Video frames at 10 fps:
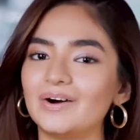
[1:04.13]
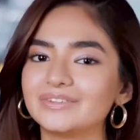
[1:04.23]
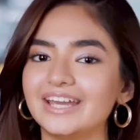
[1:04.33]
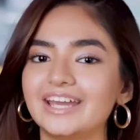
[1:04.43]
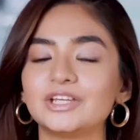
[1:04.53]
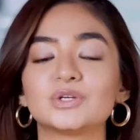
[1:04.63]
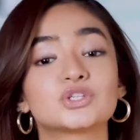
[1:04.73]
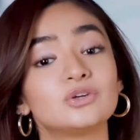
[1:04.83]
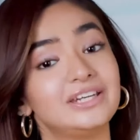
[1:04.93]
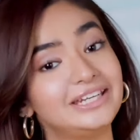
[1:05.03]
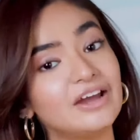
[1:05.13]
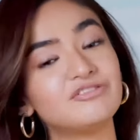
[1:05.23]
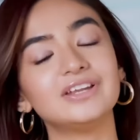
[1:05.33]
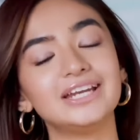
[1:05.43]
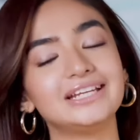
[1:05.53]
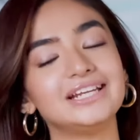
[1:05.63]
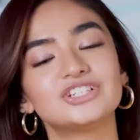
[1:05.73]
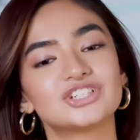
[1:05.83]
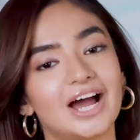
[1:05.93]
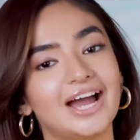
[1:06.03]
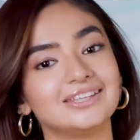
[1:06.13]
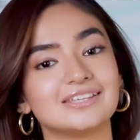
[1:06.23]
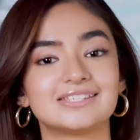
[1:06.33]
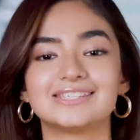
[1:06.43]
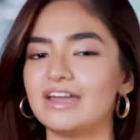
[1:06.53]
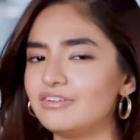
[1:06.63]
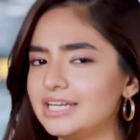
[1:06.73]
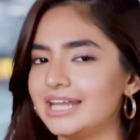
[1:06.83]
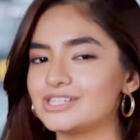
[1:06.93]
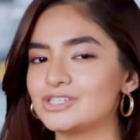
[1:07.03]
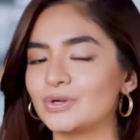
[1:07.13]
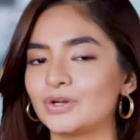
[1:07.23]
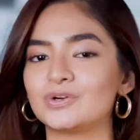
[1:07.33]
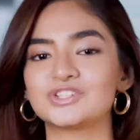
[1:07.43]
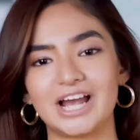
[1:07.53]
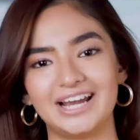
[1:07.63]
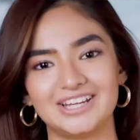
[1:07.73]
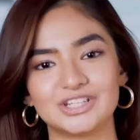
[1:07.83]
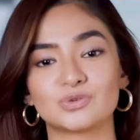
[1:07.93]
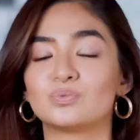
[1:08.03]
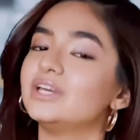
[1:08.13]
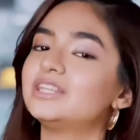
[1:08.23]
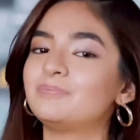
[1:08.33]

out there, you should definitely try this 7 Days to Glow challenge with